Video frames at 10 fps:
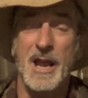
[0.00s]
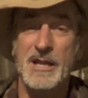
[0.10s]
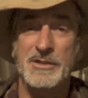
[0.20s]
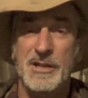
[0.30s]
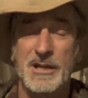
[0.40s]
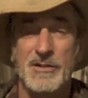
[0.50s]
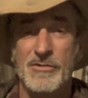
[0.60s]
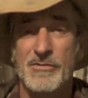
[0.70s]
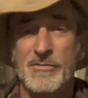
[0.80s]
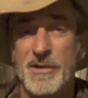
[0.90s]
hat check
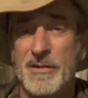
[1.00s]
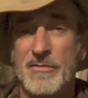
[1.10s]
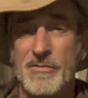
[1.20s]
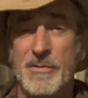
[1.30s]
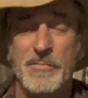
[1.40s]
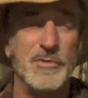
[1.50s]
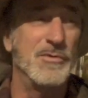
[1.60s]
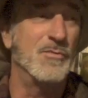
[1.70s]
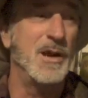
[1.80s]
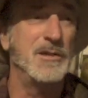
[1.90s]
girl right on up through
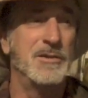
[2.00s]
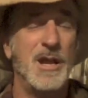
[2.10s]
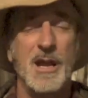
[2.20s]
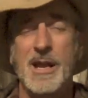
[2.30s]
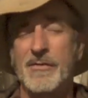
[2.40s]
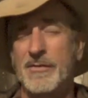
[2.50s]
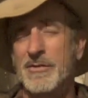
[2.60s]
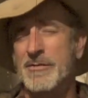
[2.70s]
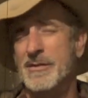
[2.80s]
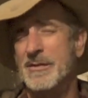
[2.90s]
the wait staff
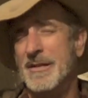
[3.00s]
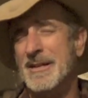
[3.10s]
to the